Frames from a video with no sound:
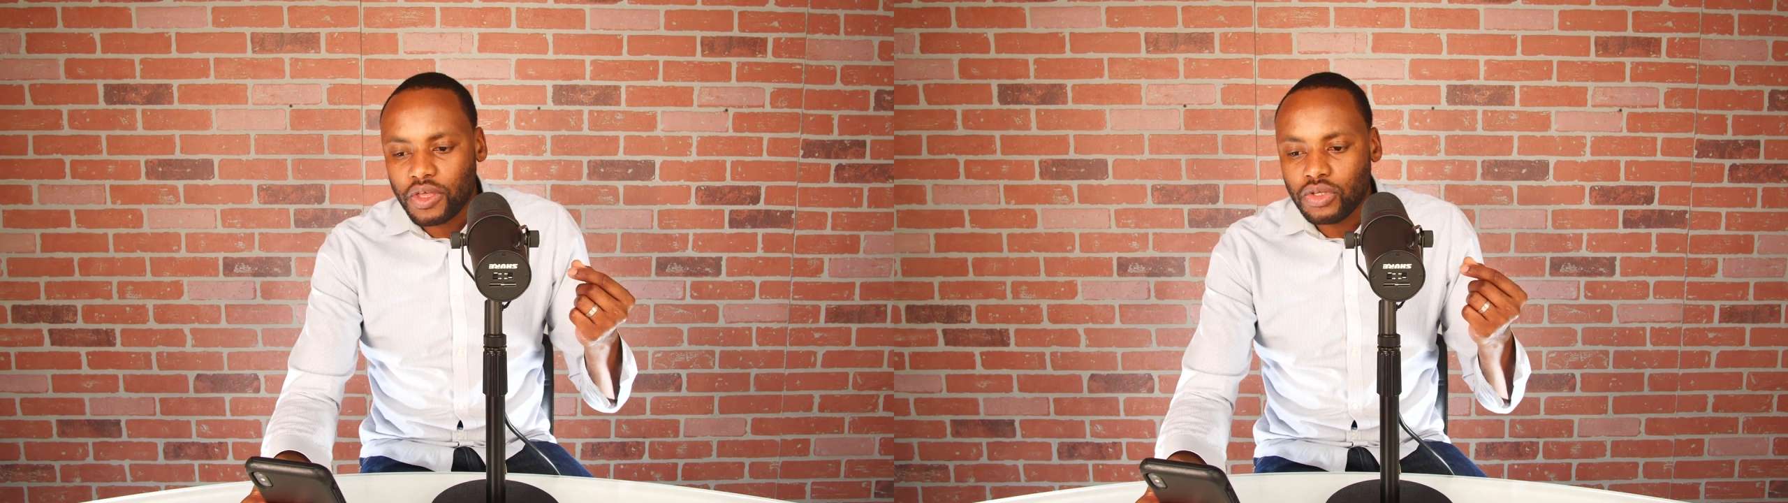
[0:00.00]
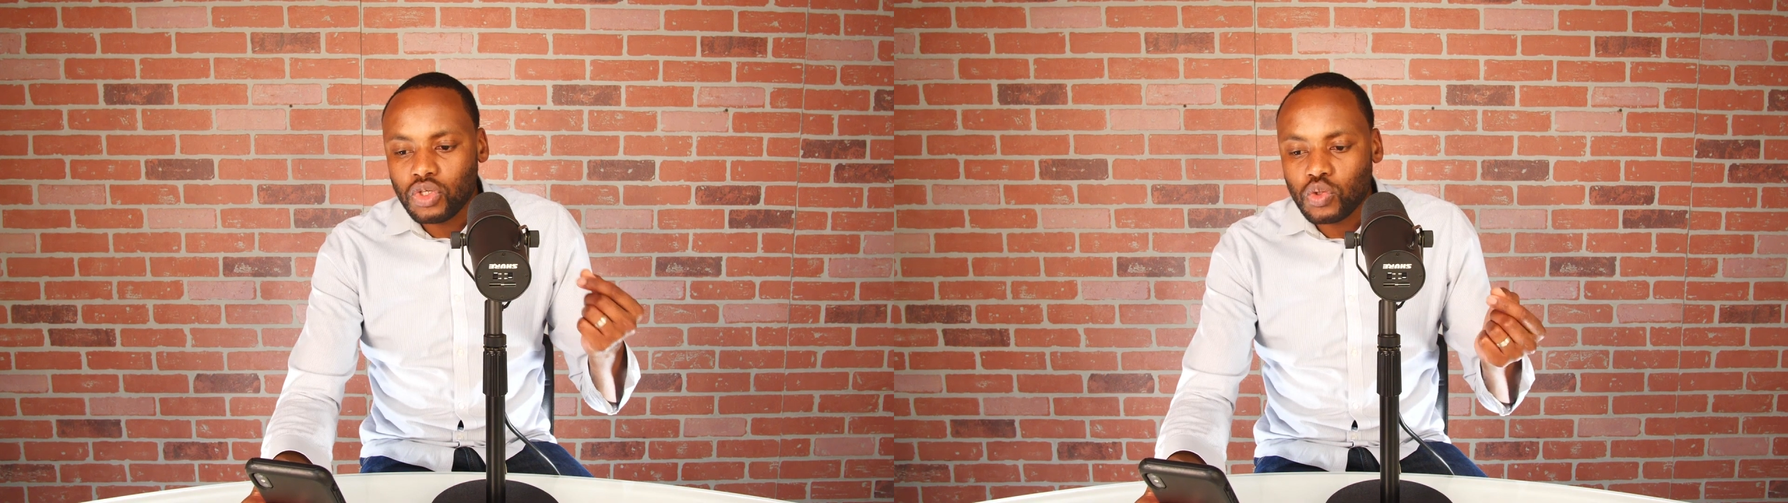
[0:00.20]

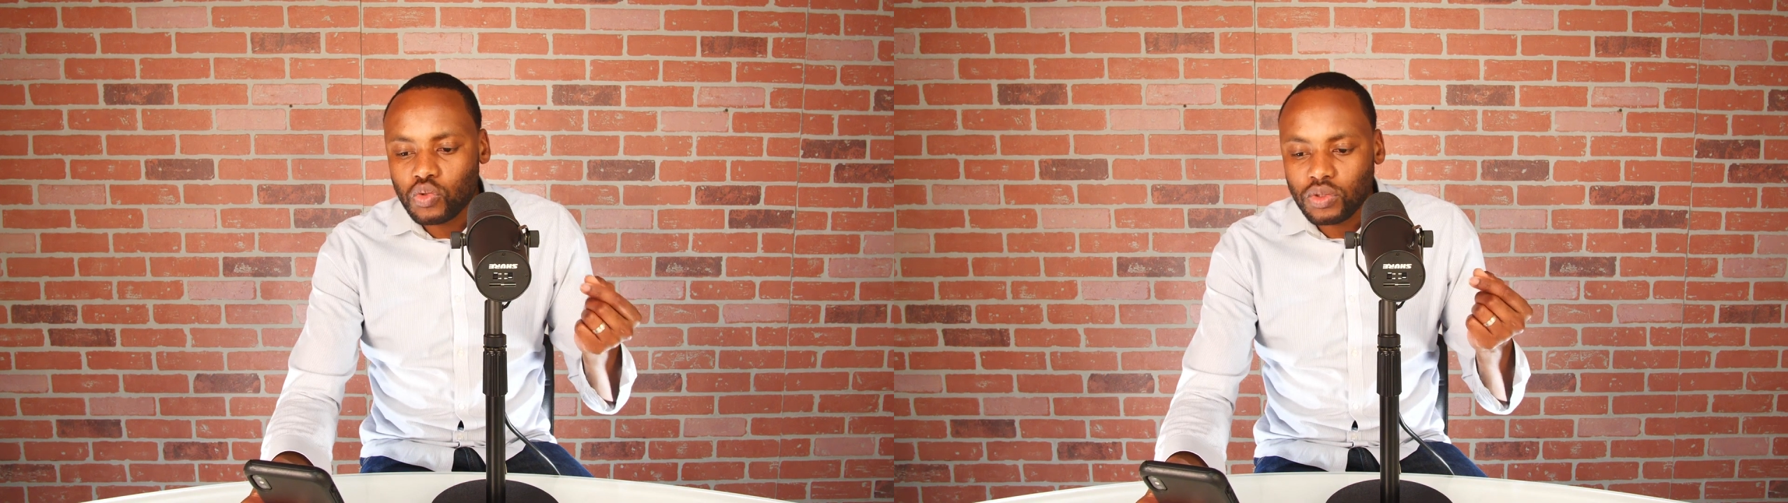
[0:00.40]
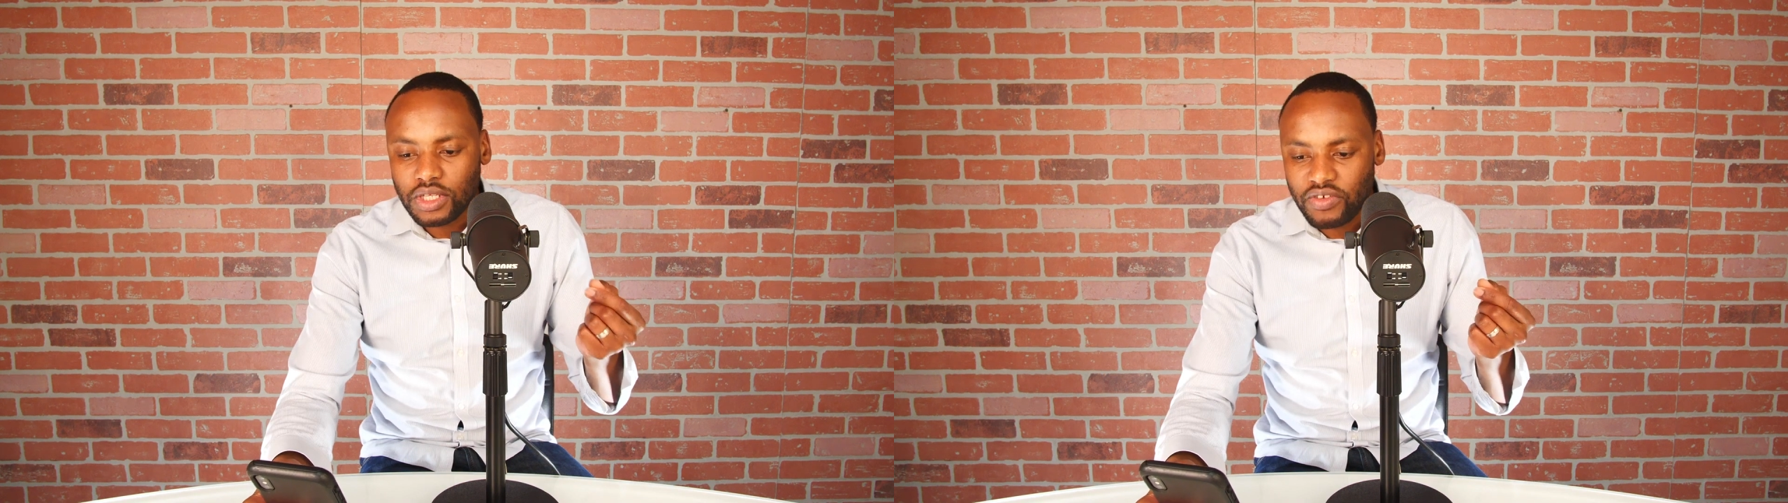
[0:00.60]
New
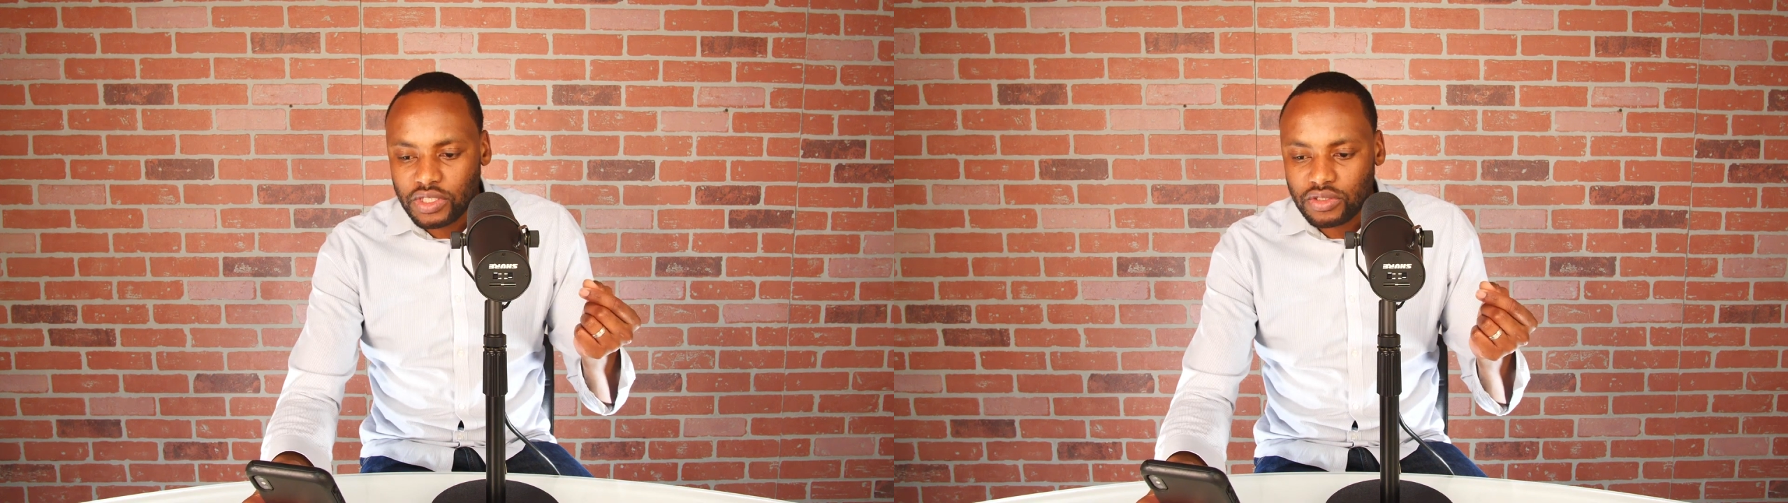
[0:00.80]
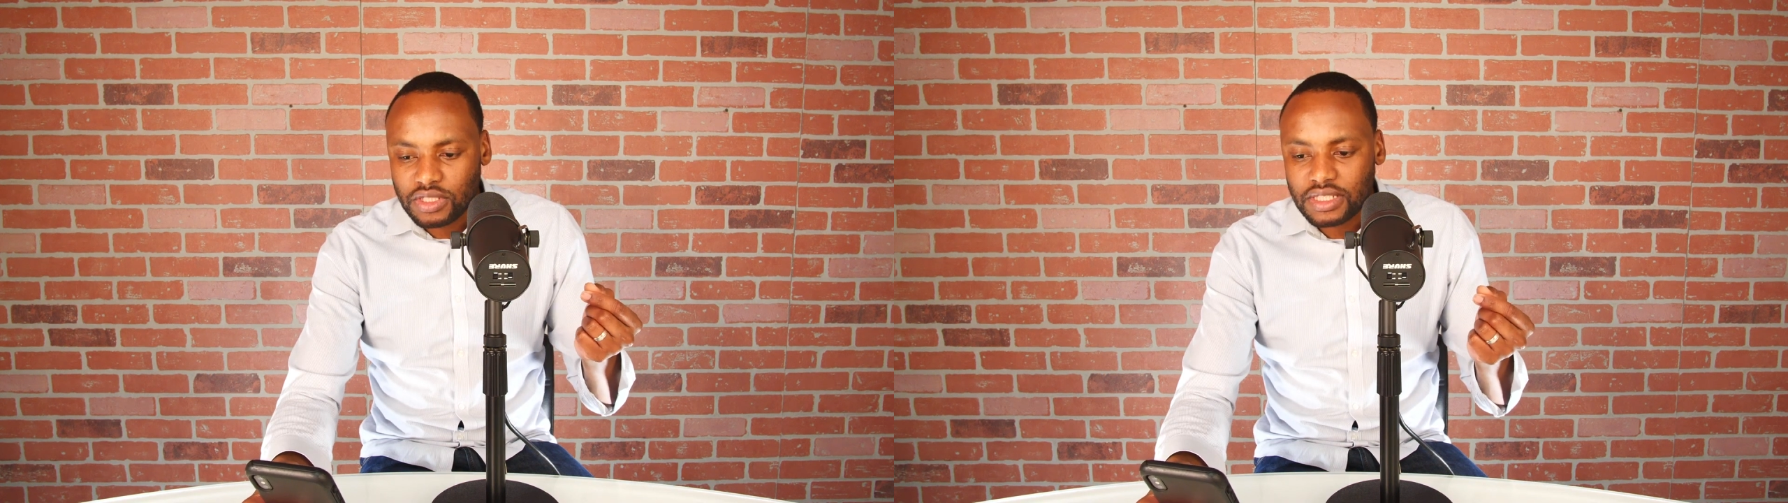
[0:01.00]
Living
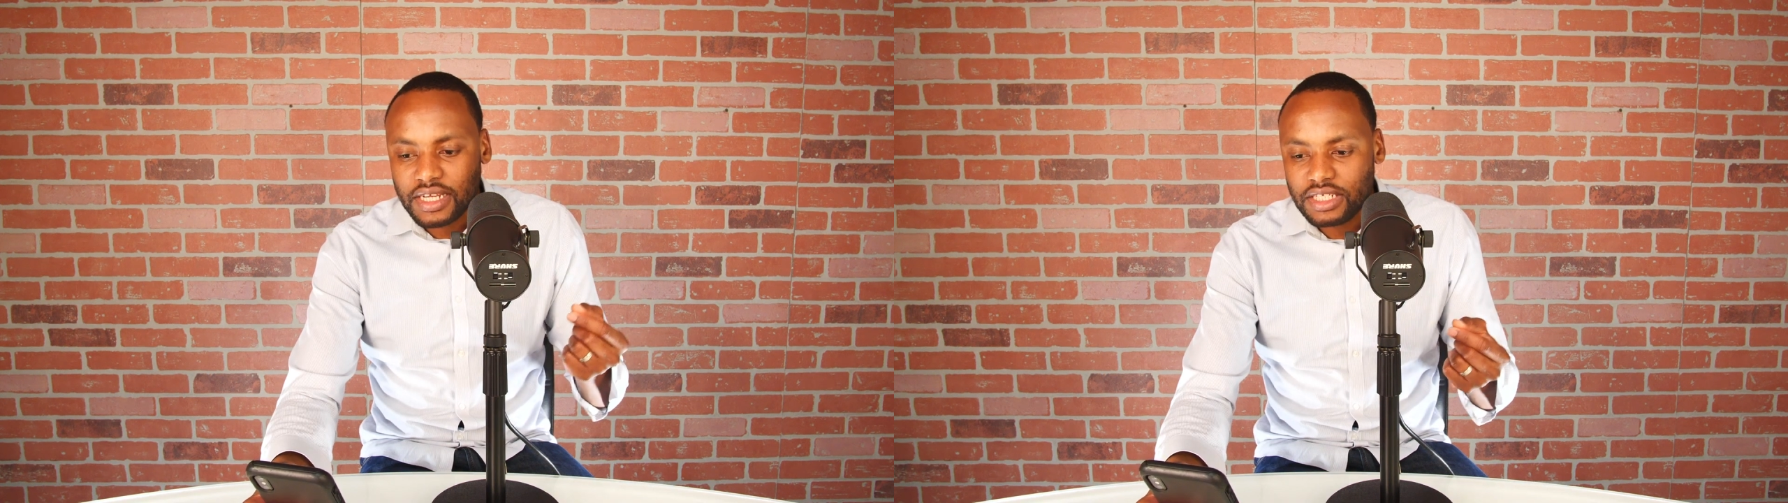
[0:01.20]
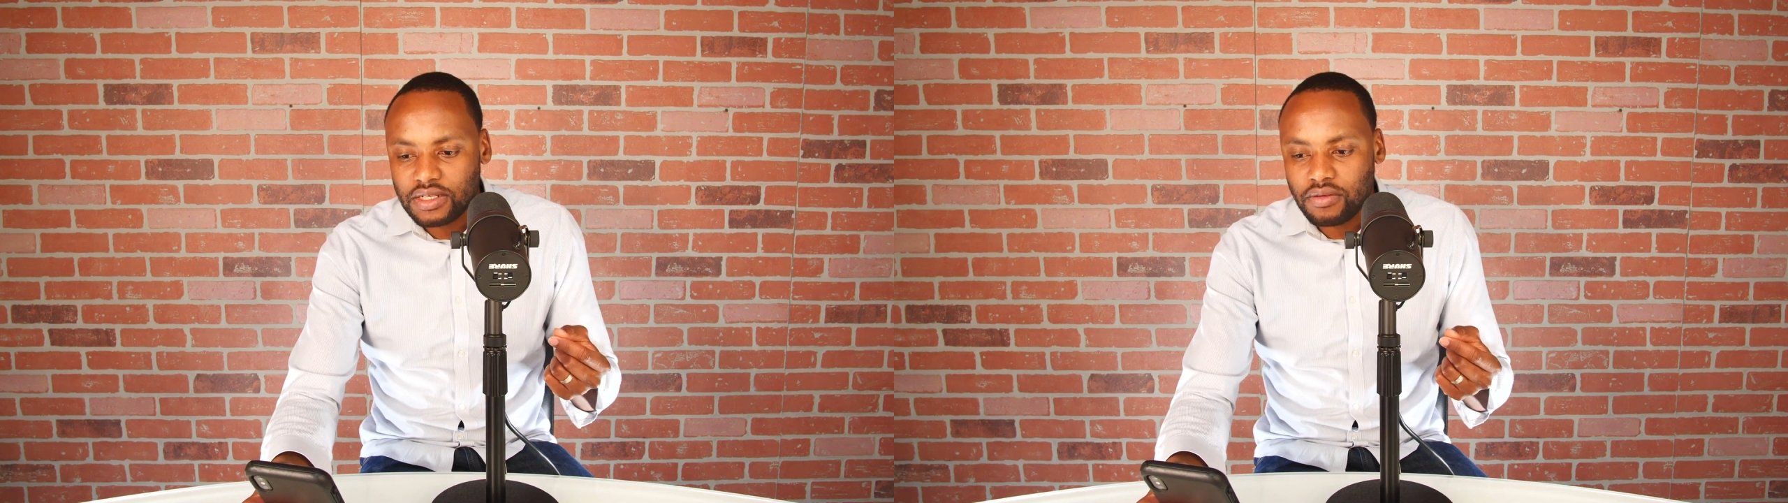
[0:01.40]

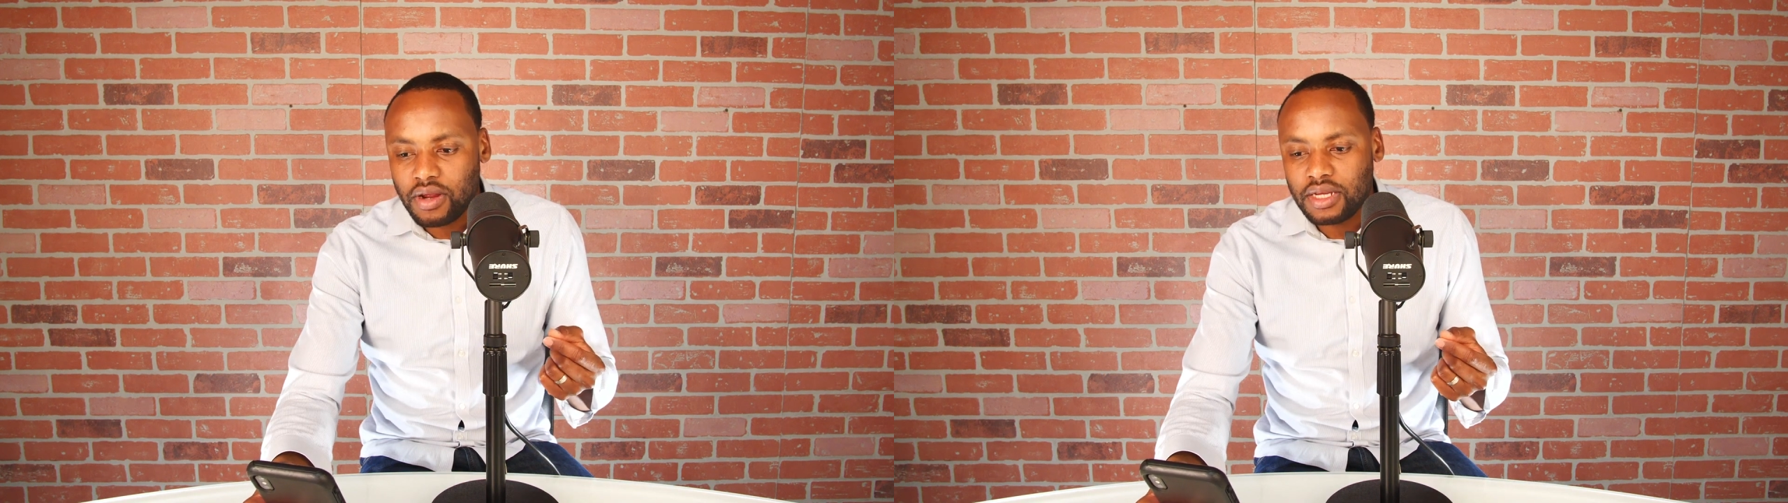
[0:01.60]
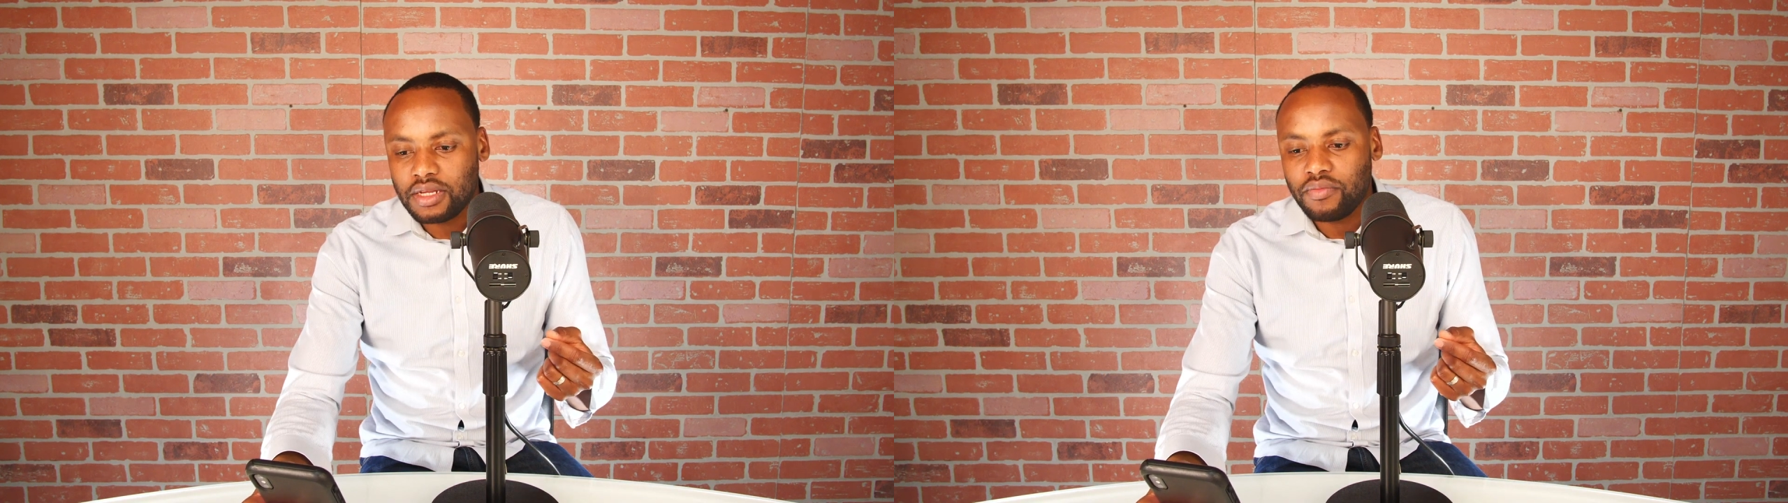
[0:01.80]
Translation, right?